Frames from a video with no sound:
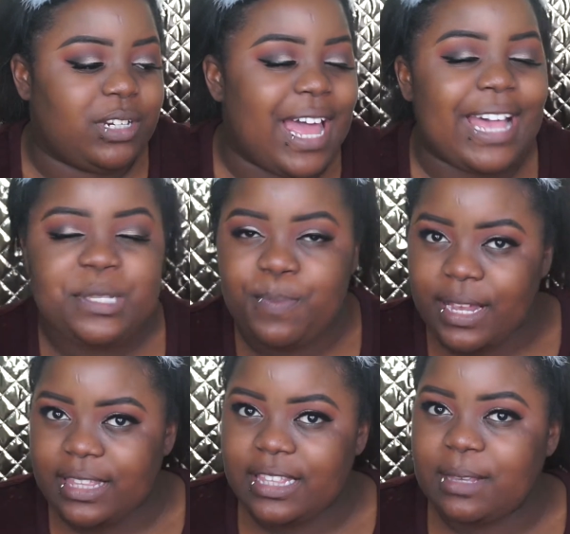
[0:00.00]
I
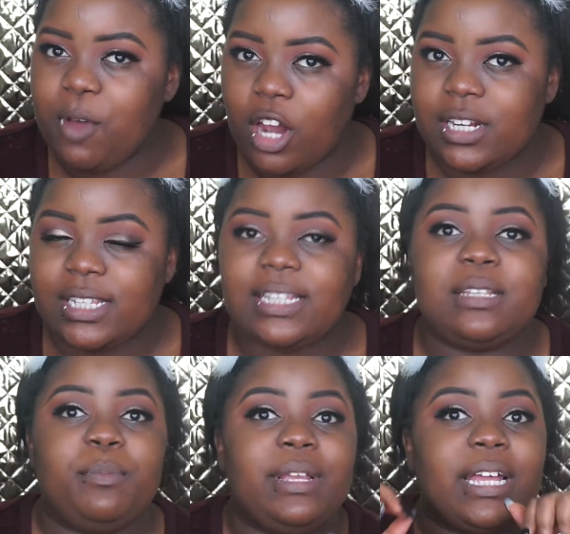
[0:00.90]
expected them honestly
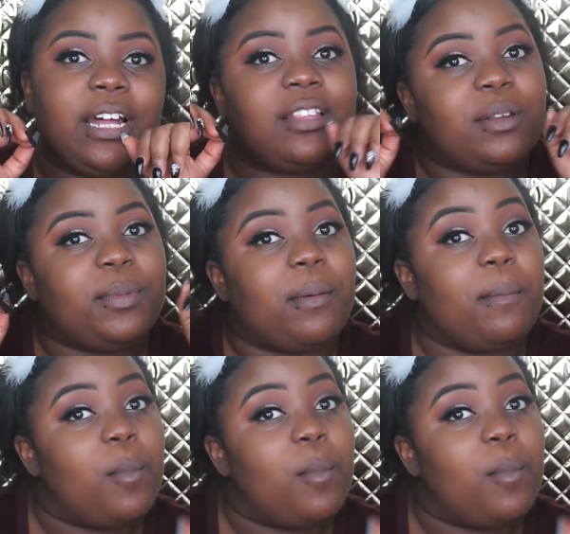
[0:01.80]
to be like a little bit